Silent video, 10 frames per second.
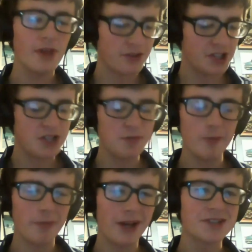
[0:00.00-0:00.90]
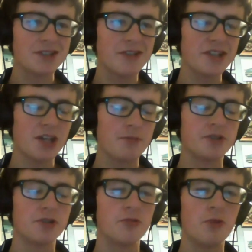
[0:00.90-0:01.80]
seed's been planted in this
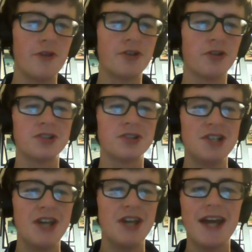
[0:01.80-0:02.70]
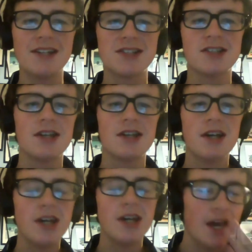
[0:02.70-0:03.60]
episode where the Doctor says he hates
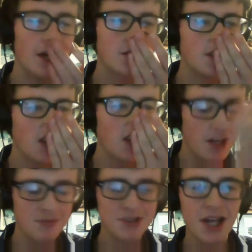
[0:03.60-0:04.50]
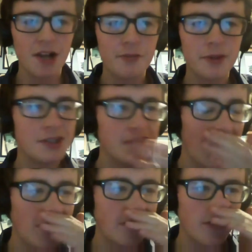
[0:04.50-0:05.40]
himself because he
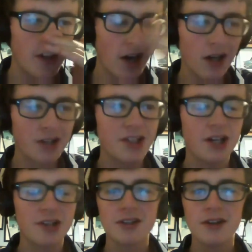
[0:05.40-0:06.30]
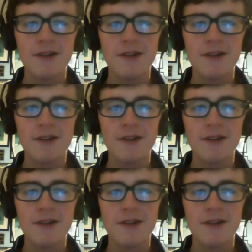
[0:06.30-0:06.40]
hated the architect.